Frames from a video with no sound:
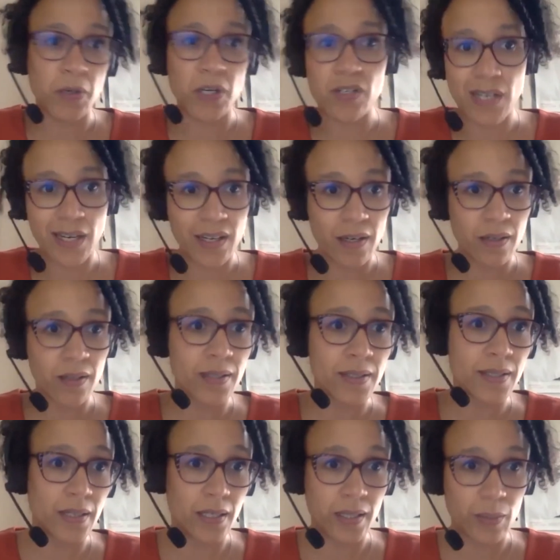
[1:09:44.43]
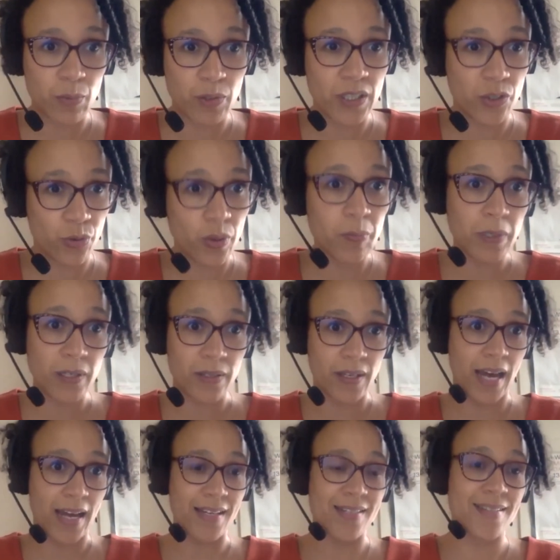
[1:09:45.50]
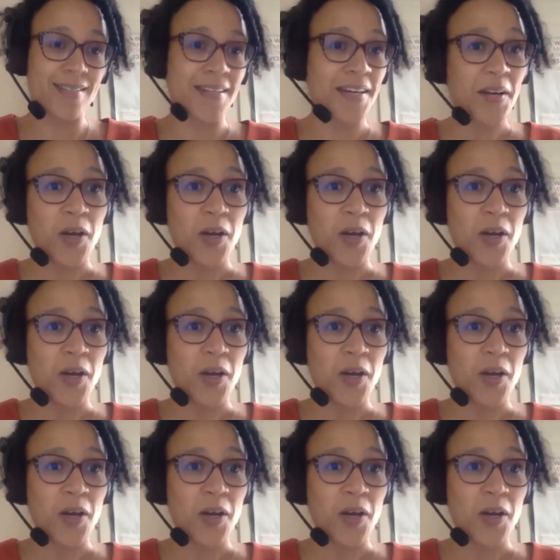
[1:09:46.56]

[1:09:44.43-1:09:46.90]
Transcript: particularly the criminalized,